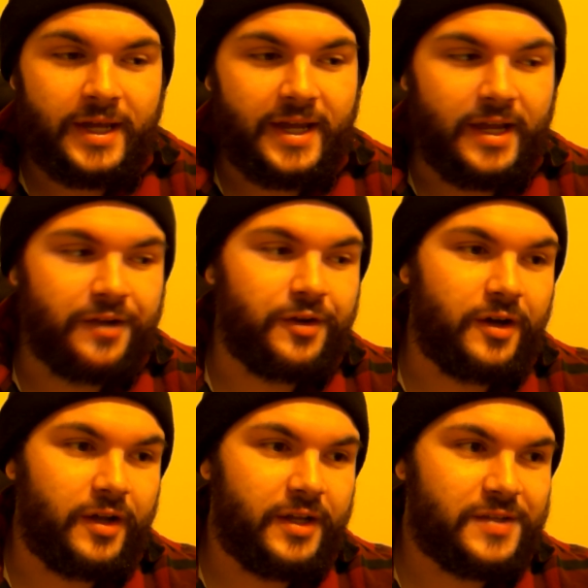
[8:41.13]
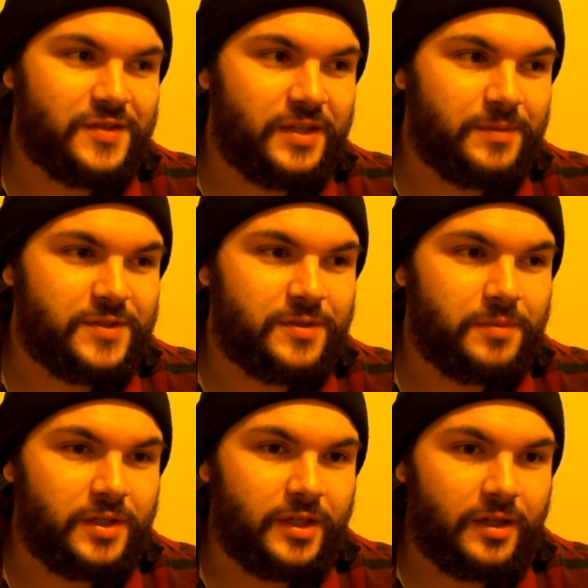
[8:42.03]
And it seems to
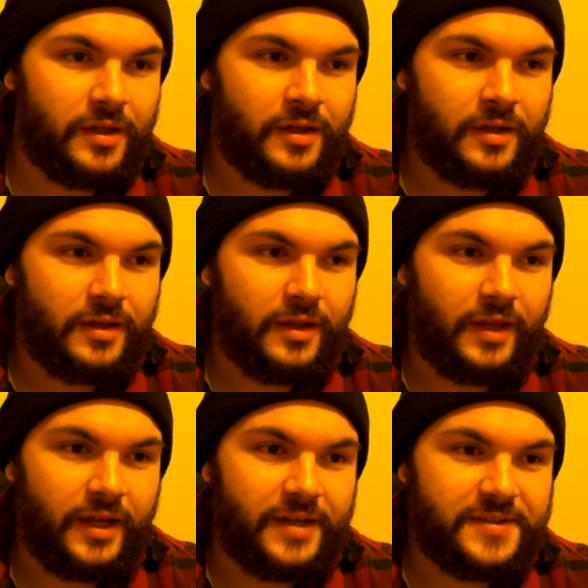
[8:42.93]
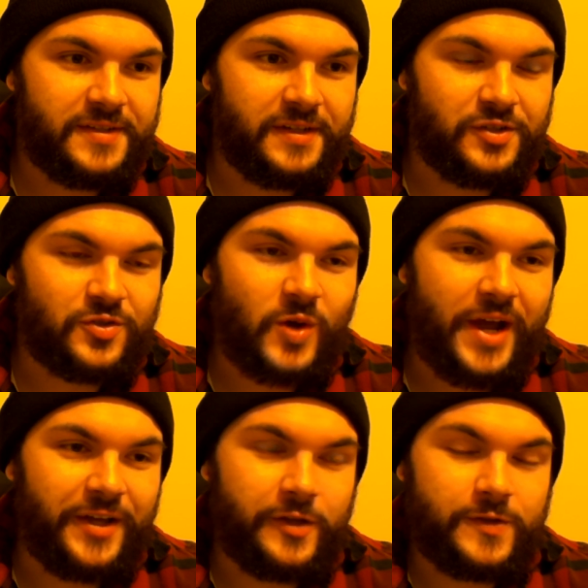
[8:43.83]
be that in
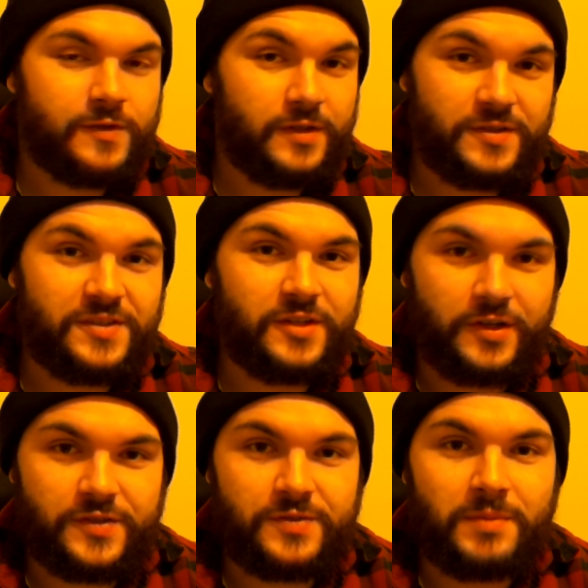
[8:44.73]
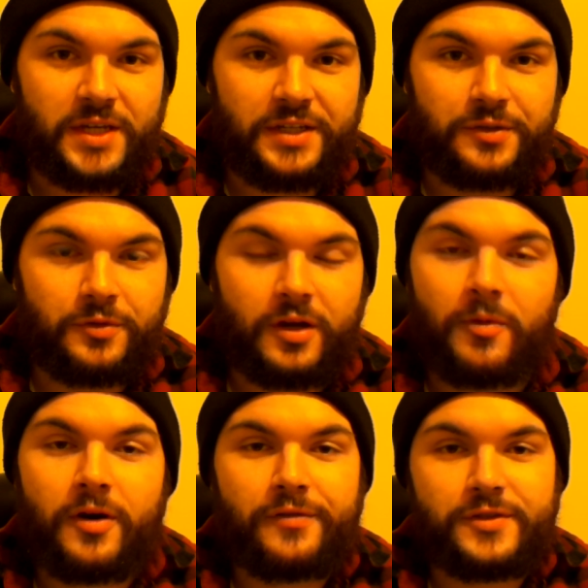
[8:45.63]
trials, this does make you come
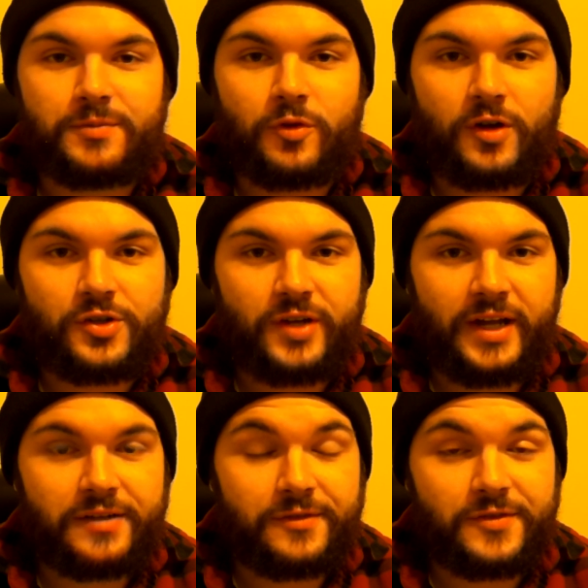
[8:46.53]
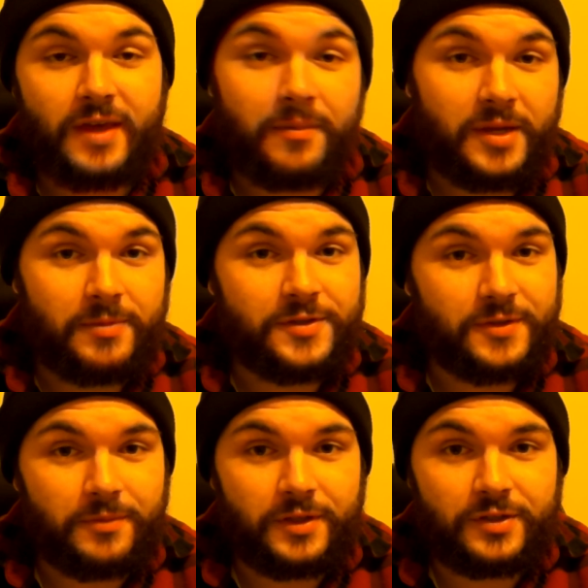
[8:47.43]
off as more attractive. So that may be
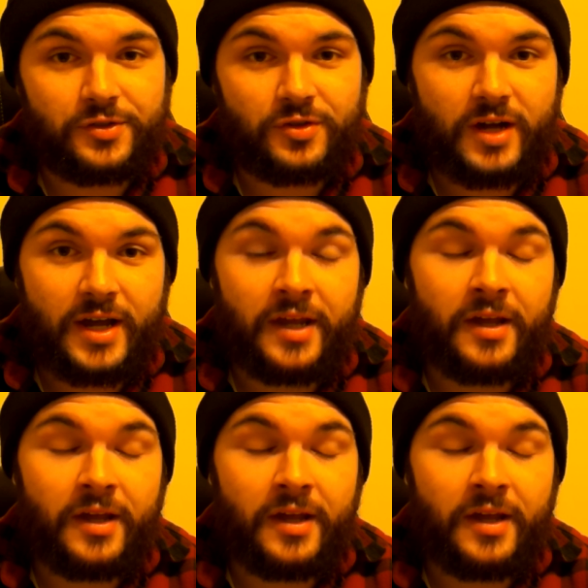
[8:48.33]
something to try.